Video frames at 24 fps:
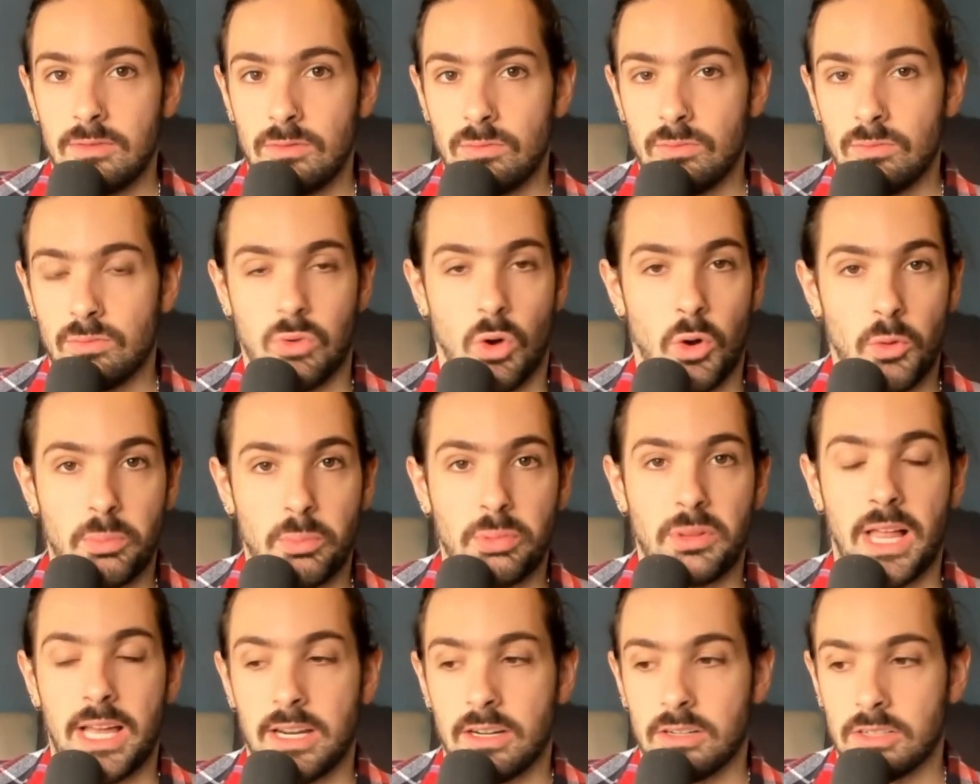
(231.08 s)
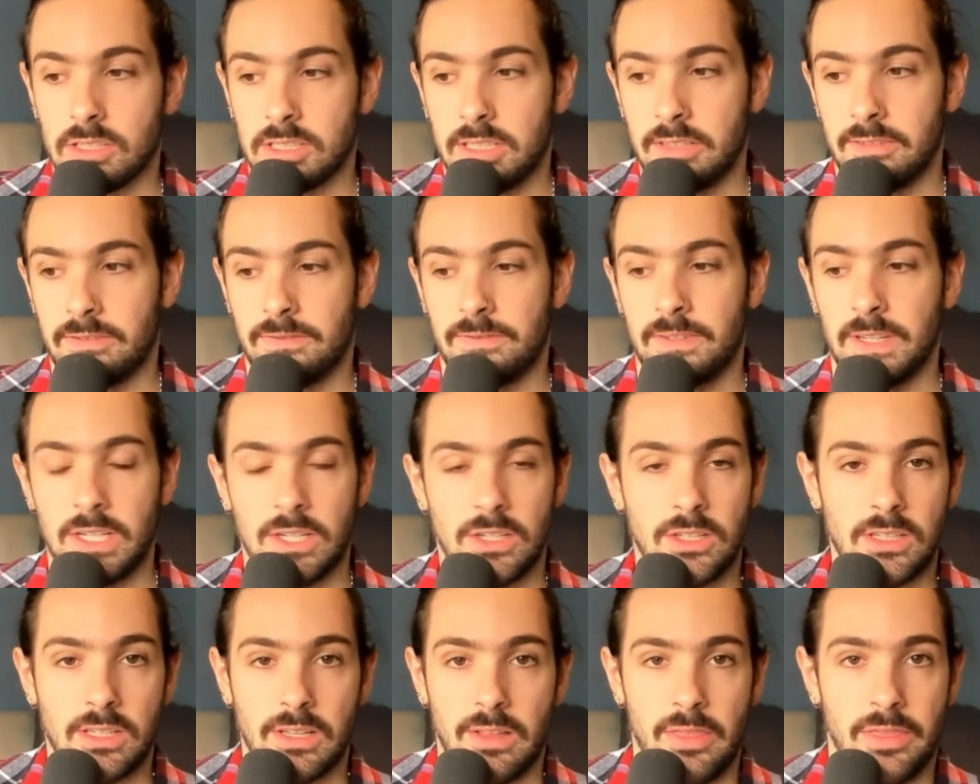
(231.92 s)
role players to
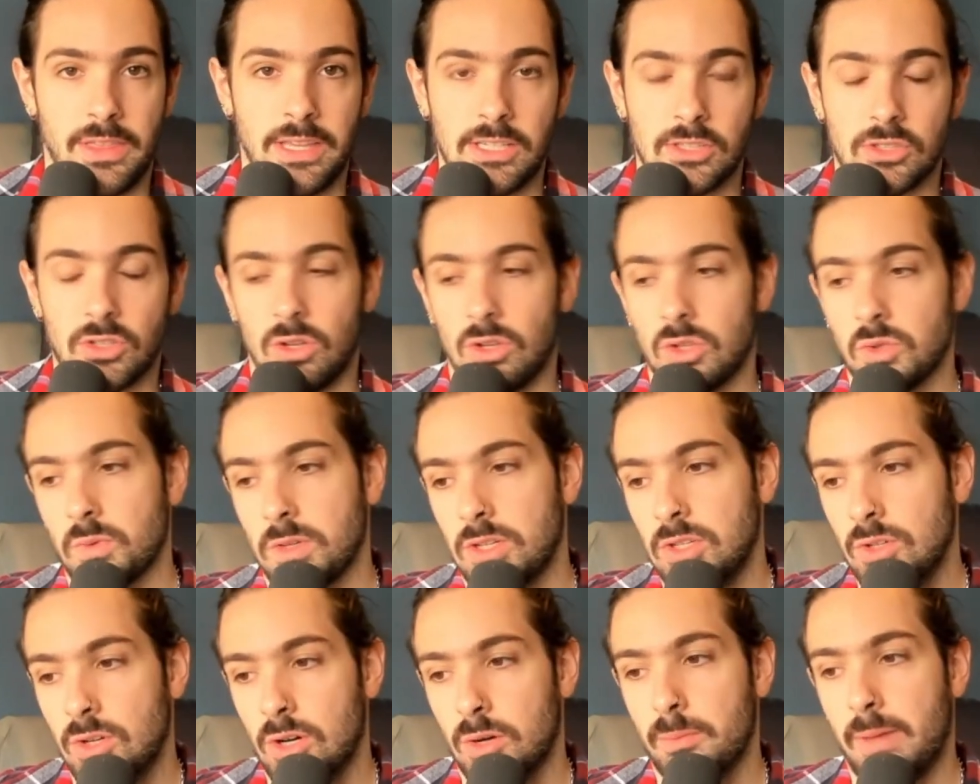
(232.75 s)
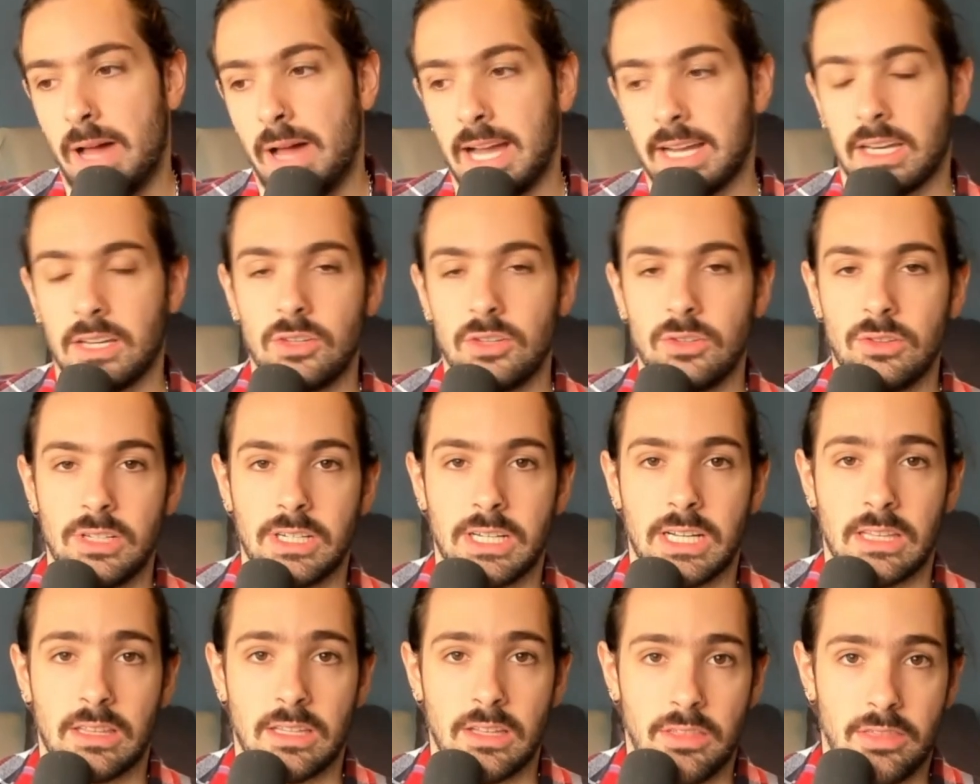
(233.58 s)
fill these holes. When you go back and you look
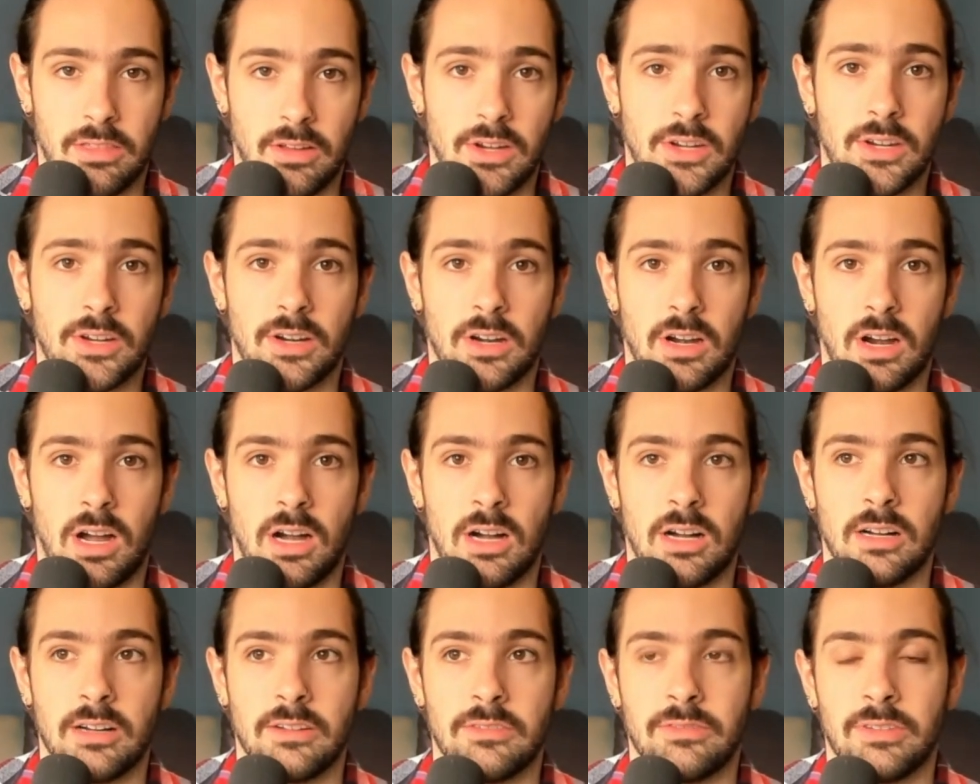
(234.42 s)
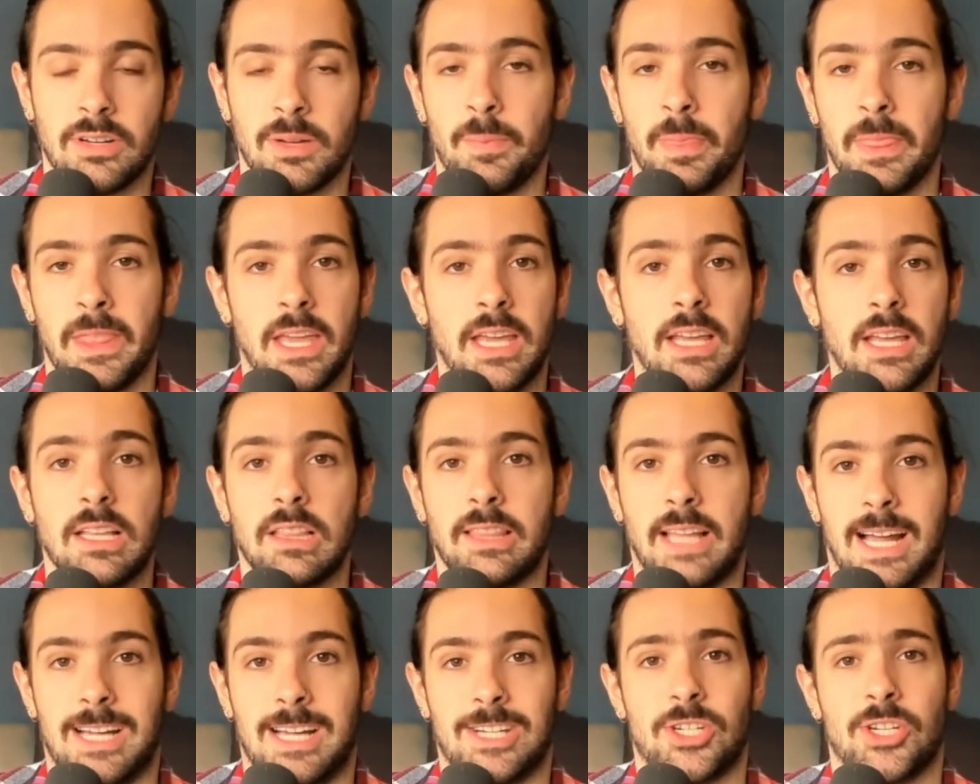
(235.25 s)
at the Thunder of
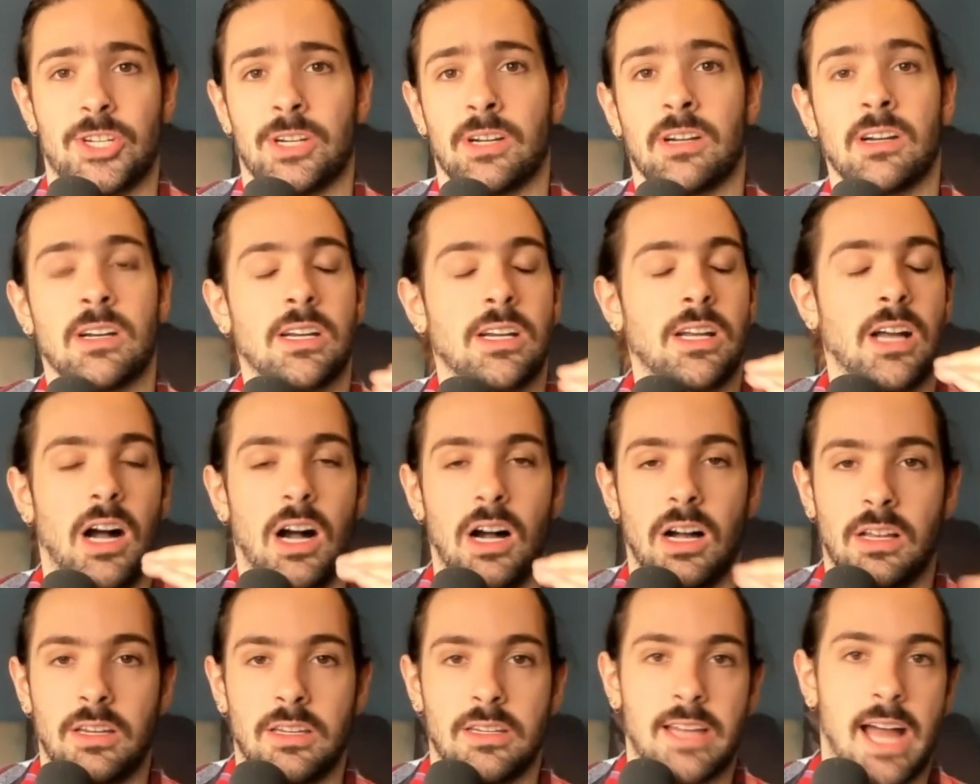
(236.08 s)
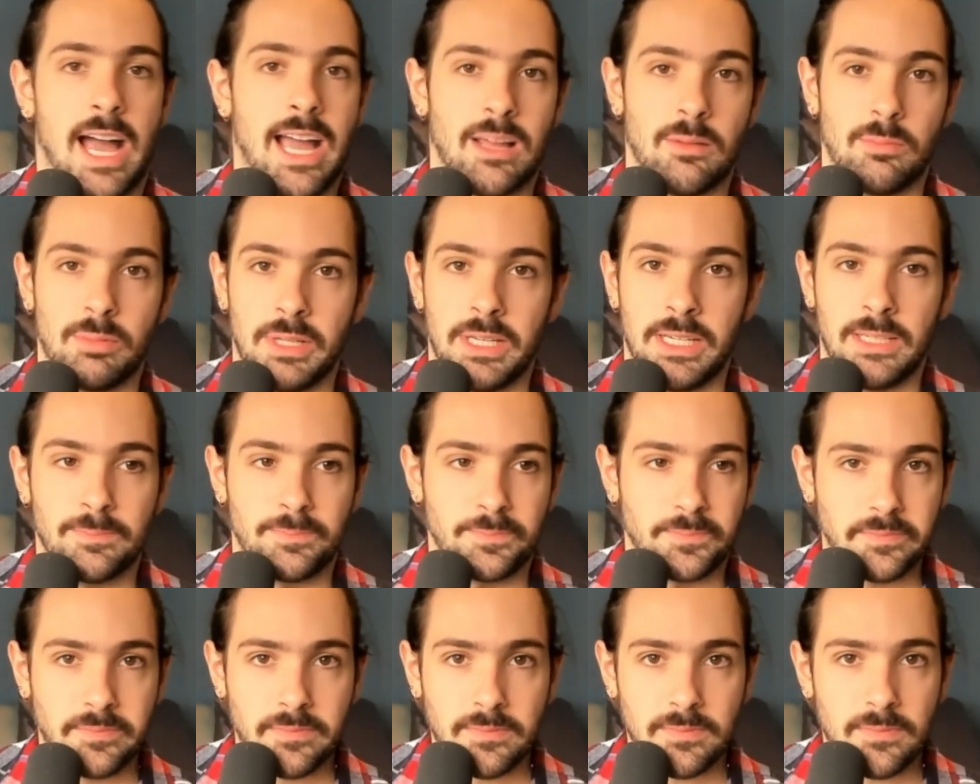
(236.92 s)
last year, undeniably
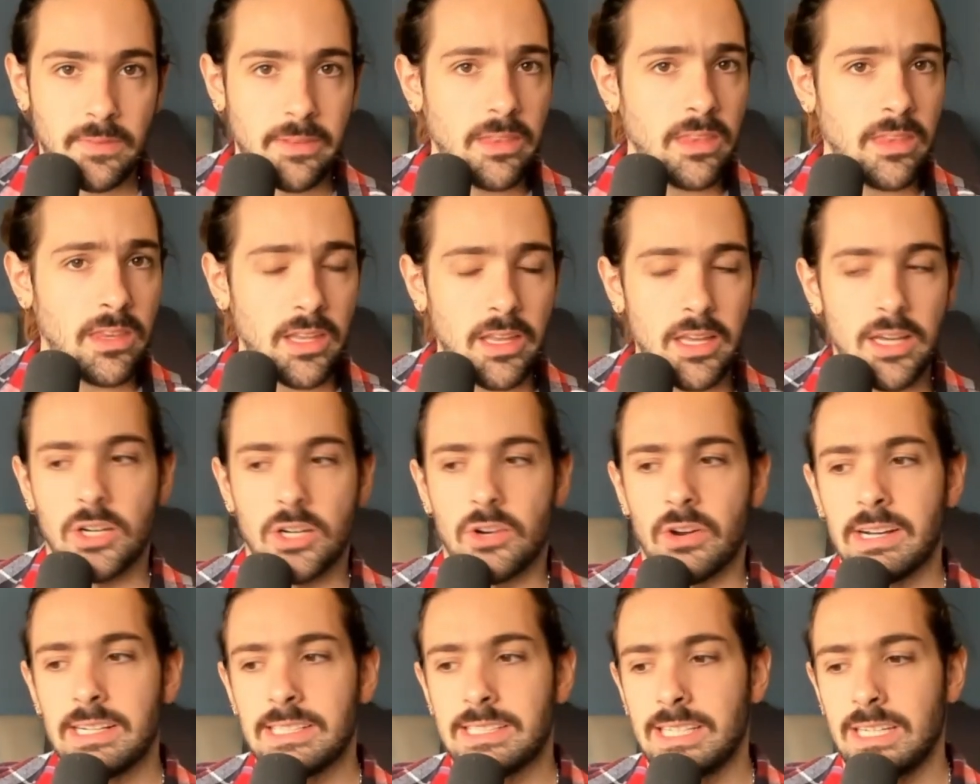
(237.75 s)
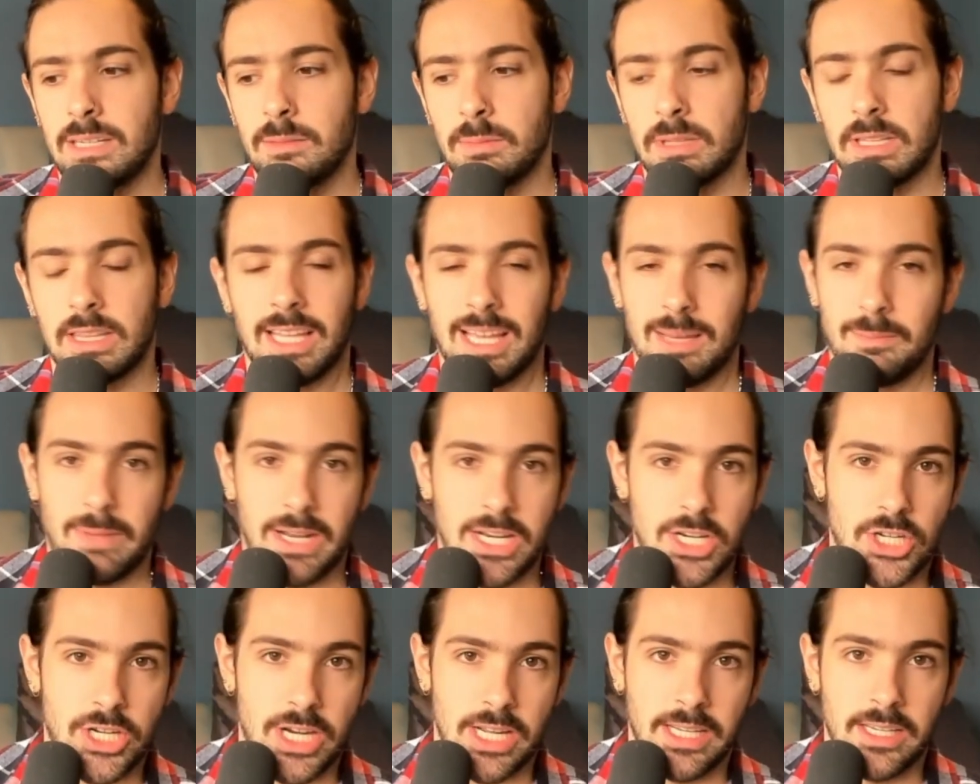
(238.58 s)
a great team led by
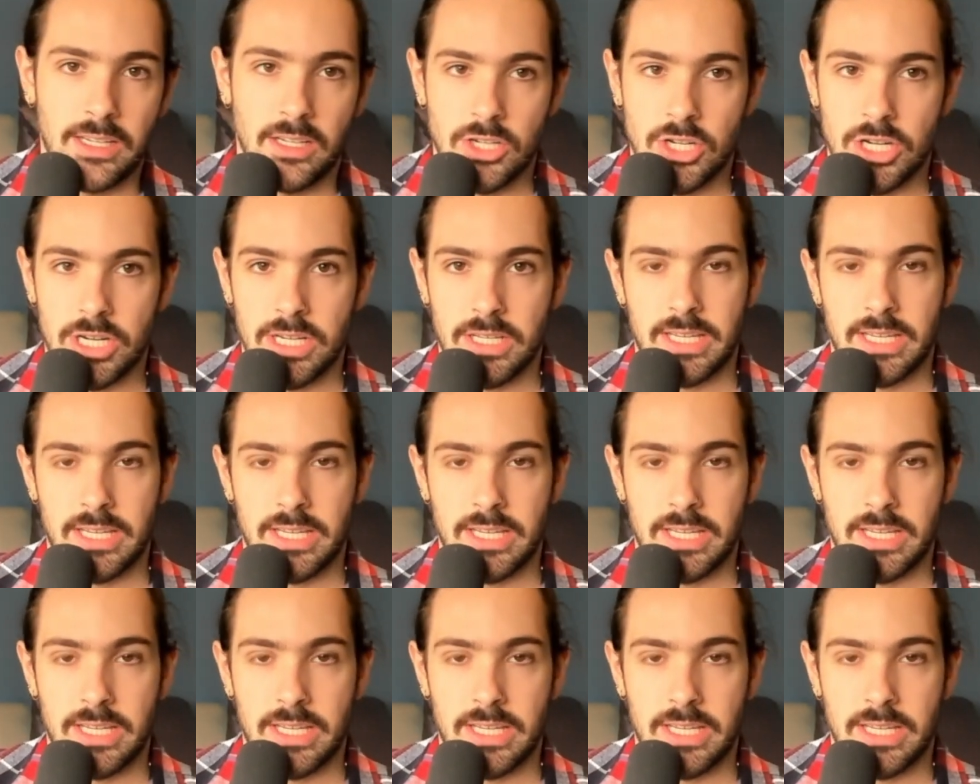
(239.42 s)
Shea Gilgeous